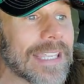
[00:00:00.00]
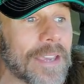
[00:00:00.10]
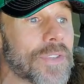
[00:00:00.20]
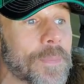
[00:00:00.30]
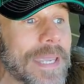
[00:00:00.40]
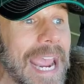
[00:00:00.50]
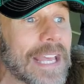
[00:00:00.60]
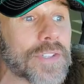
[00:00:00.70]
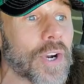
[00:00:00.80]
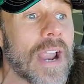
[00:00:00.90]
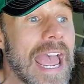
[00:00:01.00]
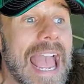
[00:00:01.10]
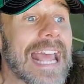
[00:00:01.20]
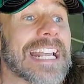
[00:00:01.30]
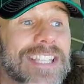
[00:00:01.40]
gives them cancer,
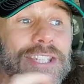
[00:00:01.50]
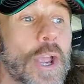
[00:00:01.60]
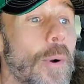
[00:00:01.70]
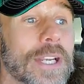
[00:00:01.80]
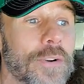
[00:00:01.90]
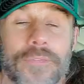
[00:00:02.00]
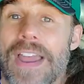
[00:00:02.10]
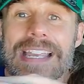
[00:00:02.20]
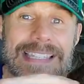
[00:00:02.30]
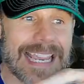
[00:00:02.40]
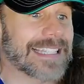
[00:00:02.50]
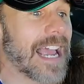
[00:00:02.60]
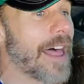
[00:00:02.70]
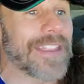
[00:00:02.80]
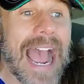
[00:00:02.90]
and it's so in your face. It's
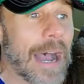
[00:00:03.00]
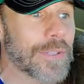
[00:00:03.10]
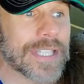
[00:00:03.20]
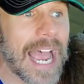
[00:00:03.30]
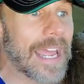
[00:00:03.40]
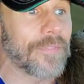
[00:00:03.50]
on the outside